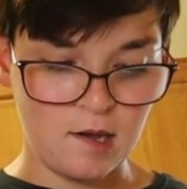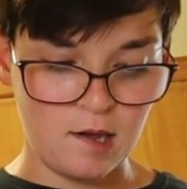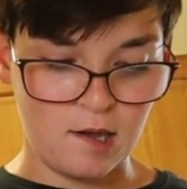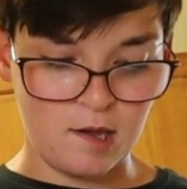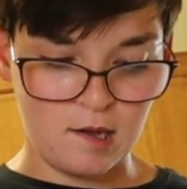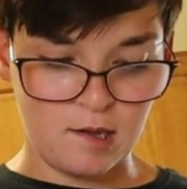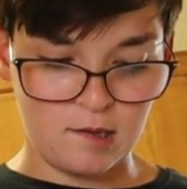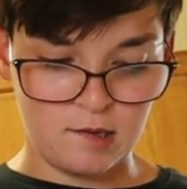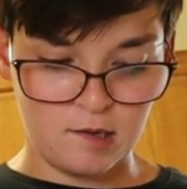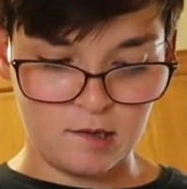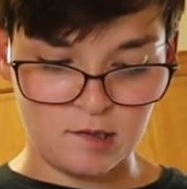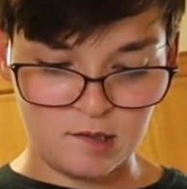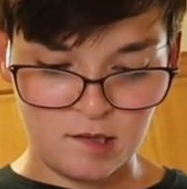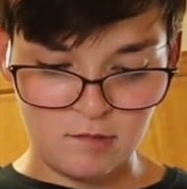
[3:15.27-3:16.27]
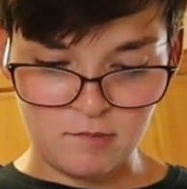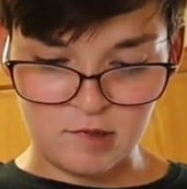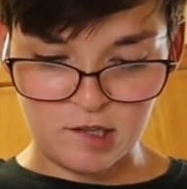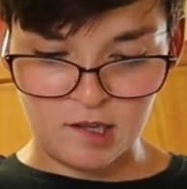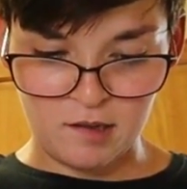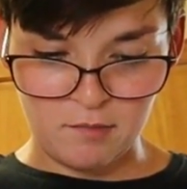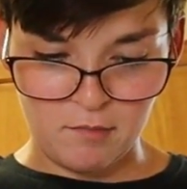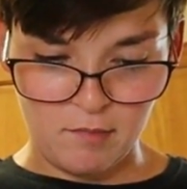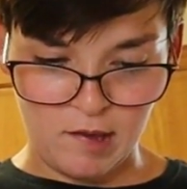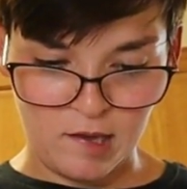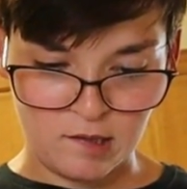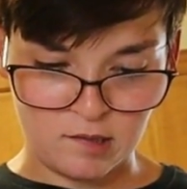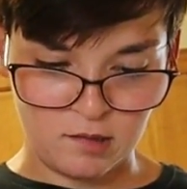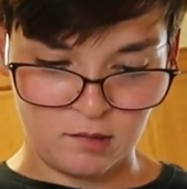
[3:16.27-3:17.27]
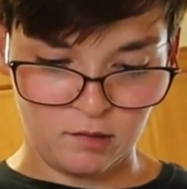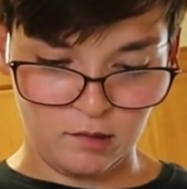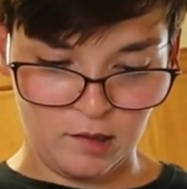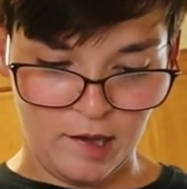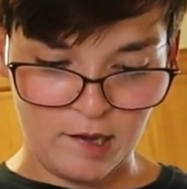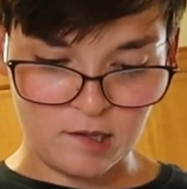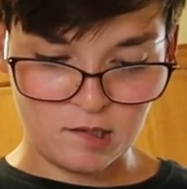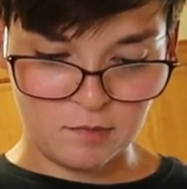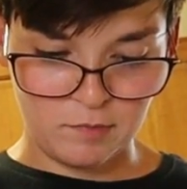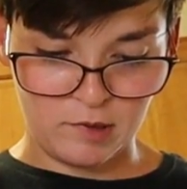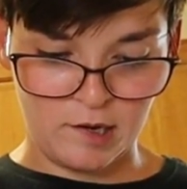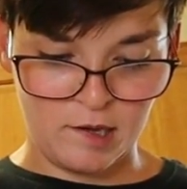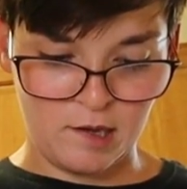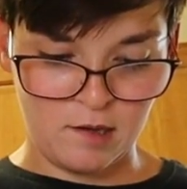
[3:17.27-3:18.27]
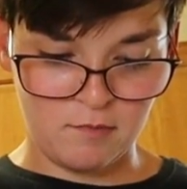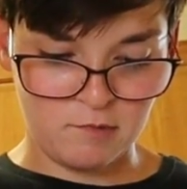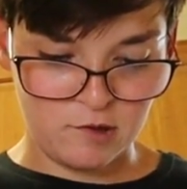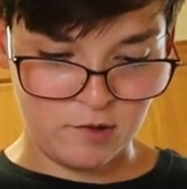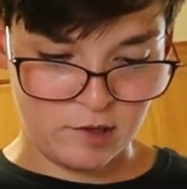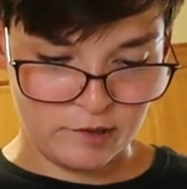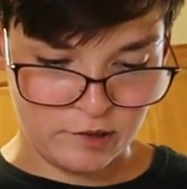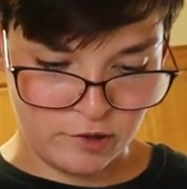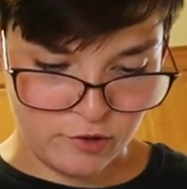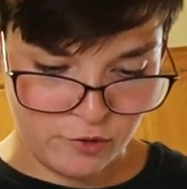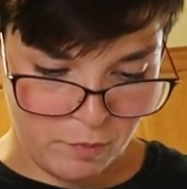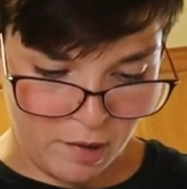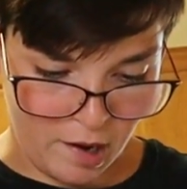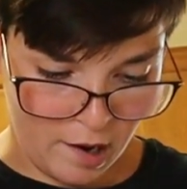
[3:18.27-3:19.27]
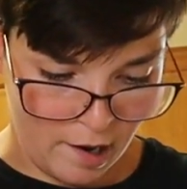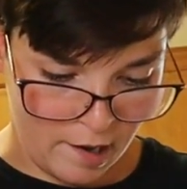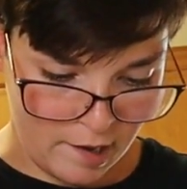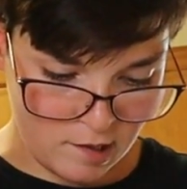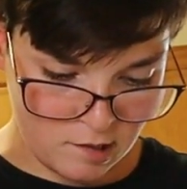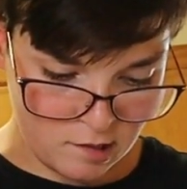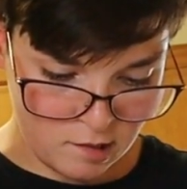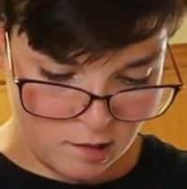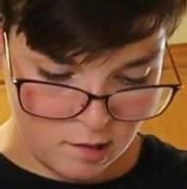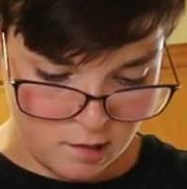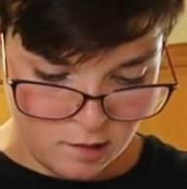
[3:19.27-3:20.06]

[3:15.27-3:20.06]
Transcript: and it seems like it makes less, but I am doing 2 pies.